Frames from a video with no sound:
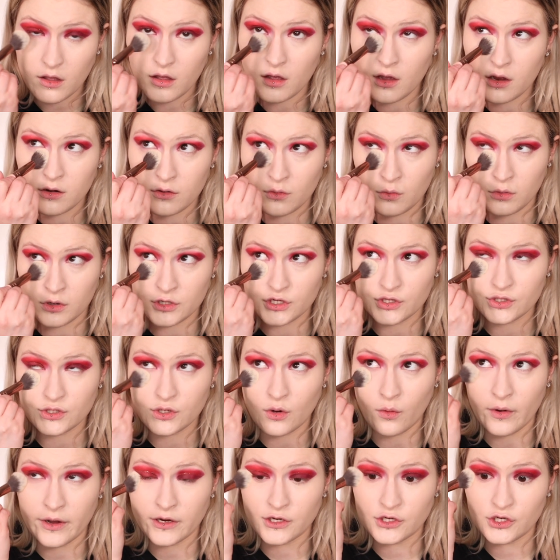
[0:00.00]
And we're just
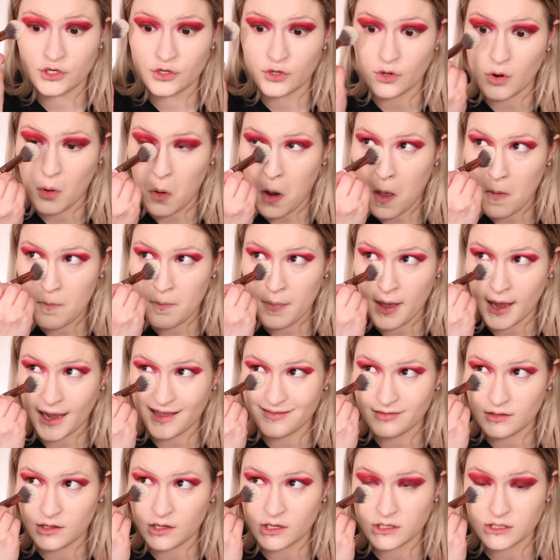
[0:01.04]
going to
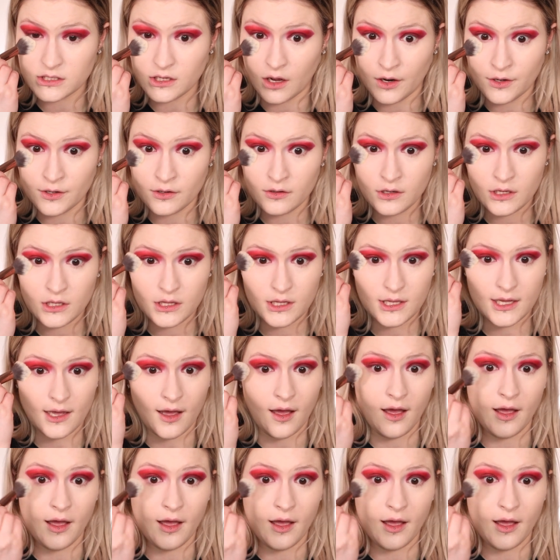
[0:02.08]
pat this underneath the